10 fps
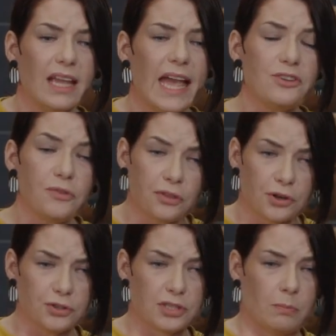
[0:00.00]
And the
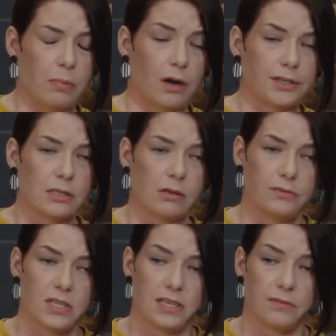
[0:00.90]
third part
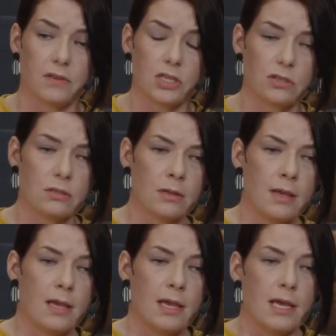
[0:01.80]
of this definition
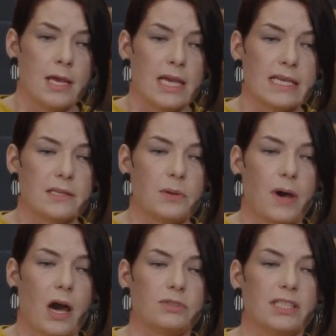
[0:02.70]
is
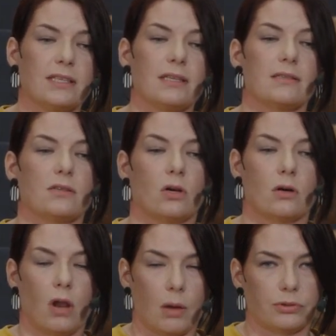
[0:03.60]
about that it's
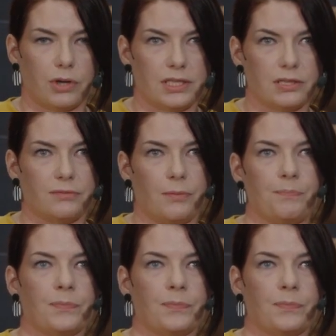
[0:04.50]
collaborative.